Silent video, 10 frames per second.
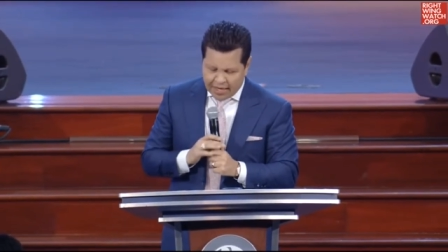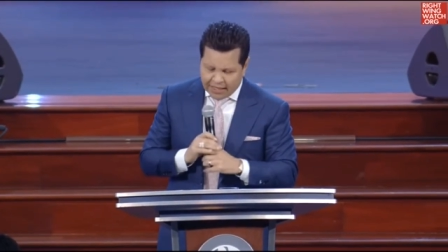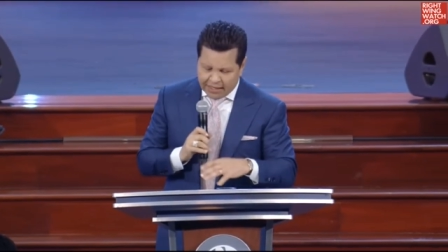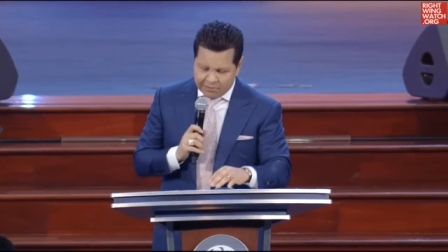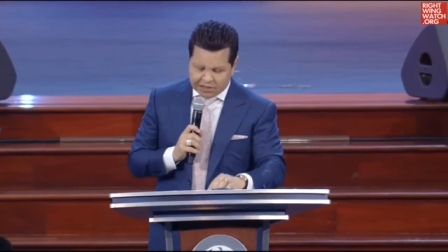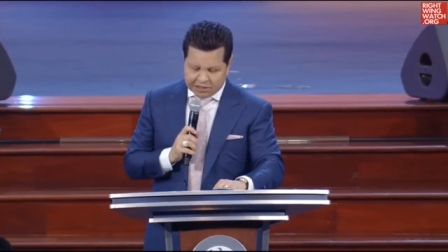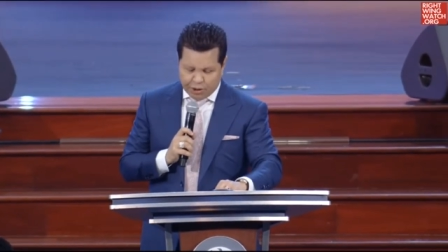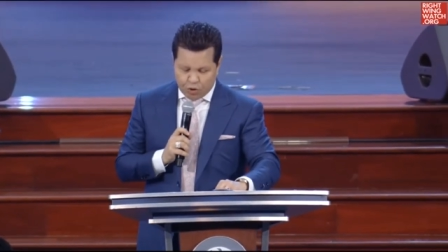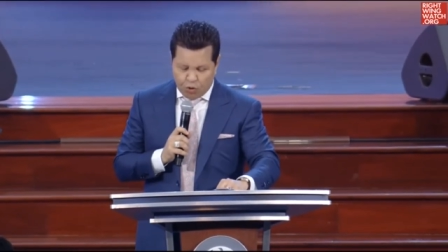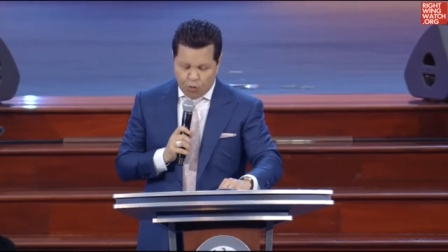And let me
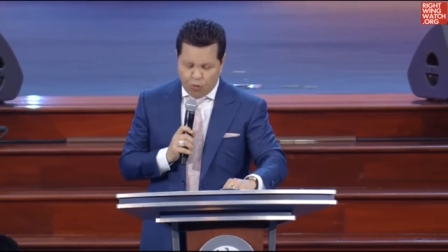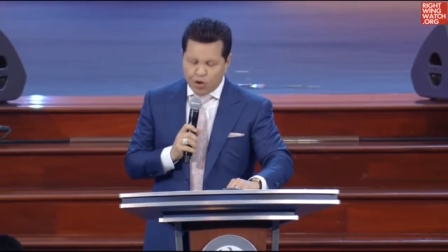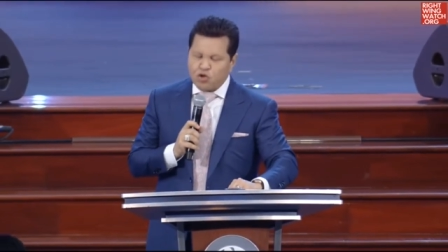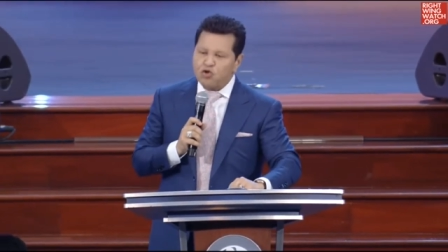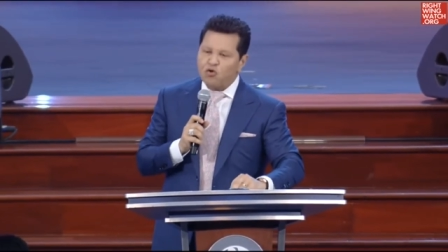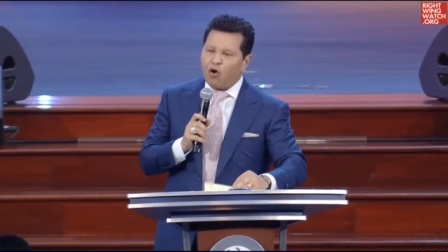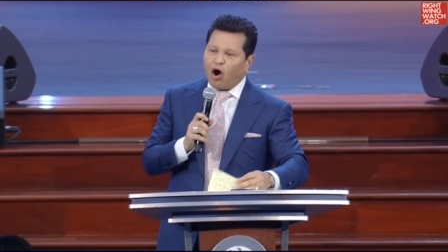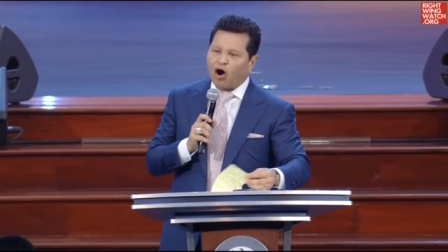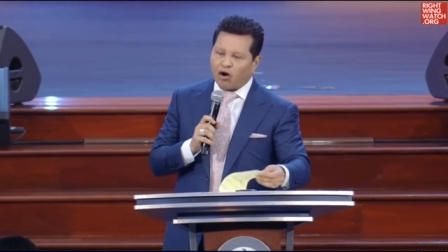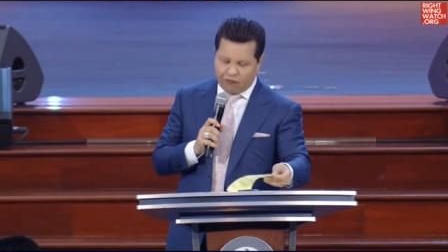tell you, when you
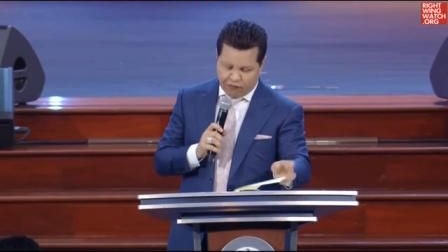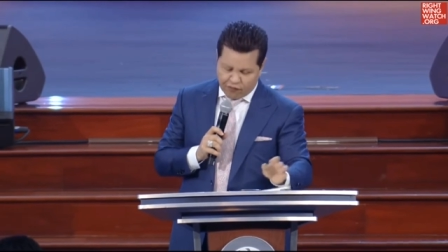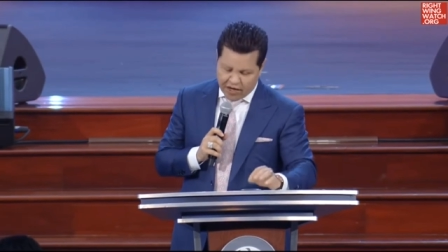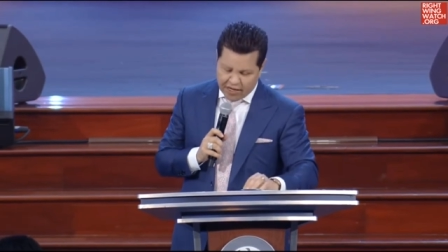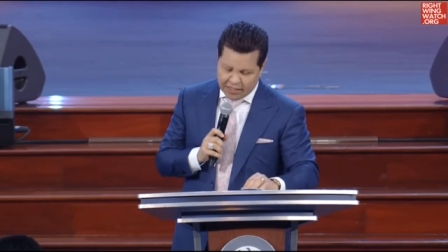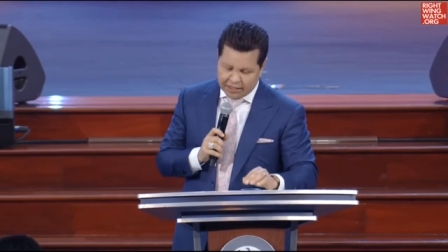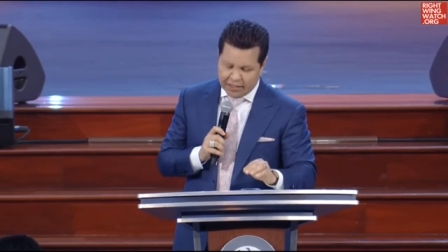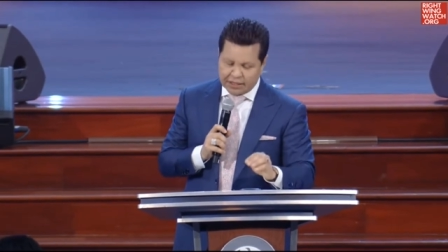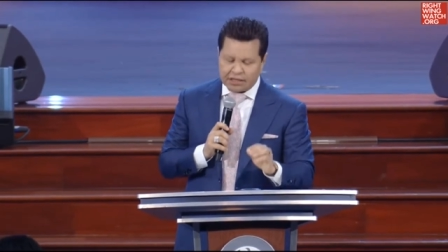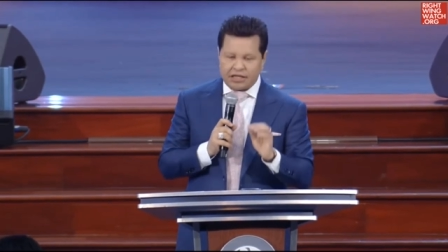are afraid,
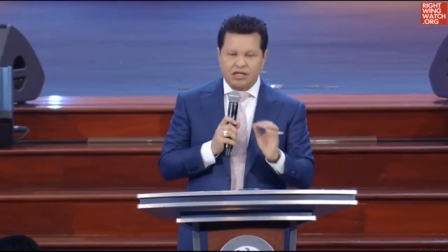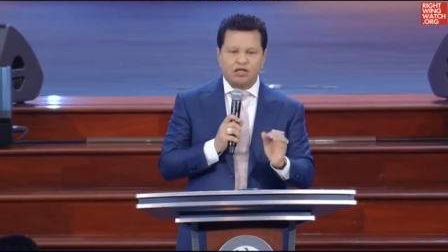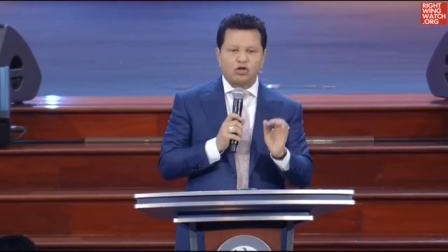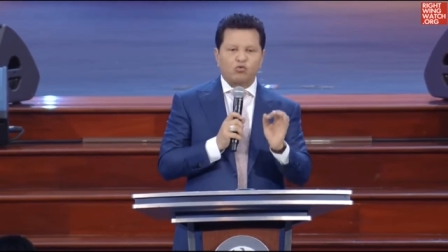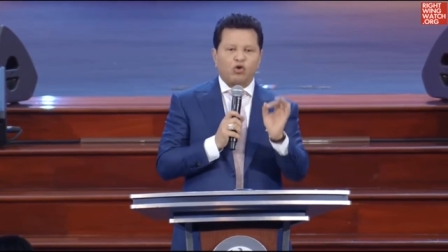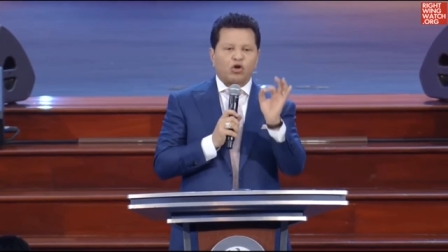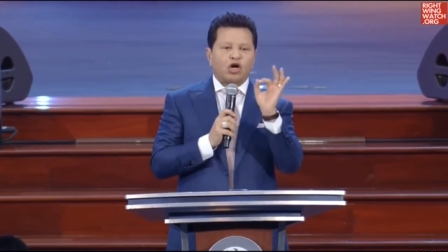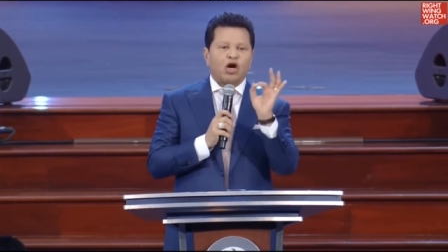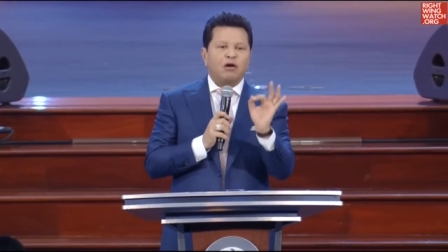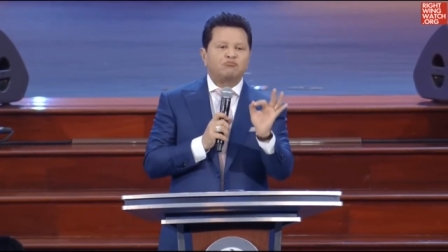this is what will
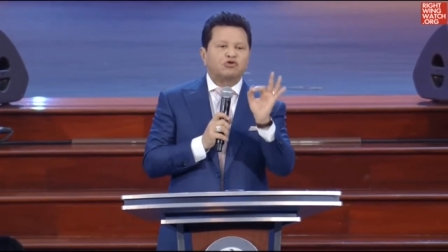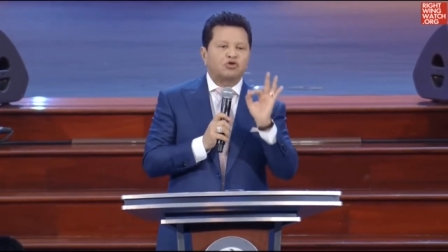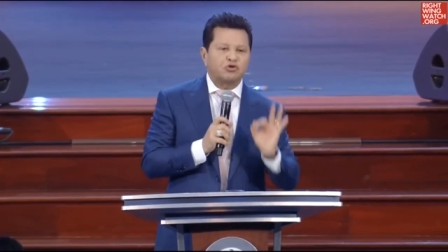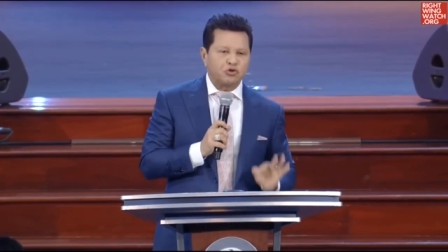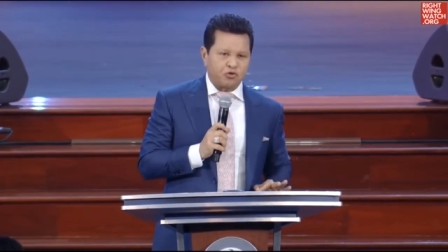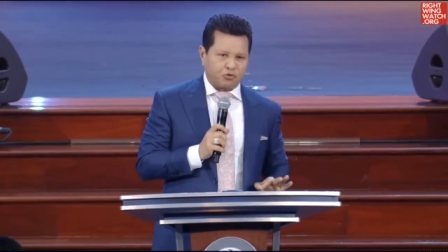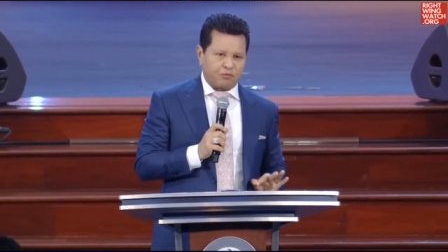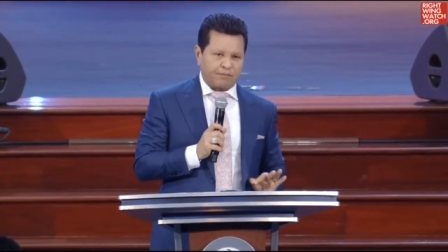come to you.